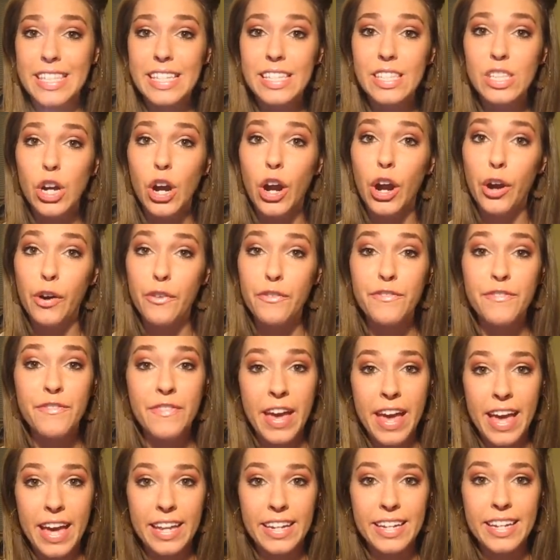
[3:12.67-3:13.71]
these are
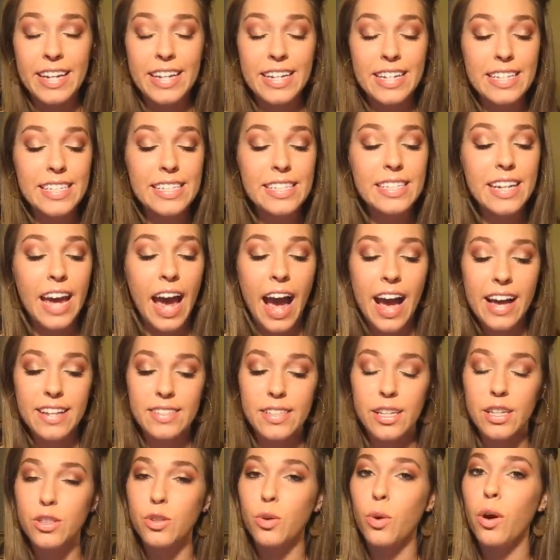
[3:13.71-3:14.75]
fantastic.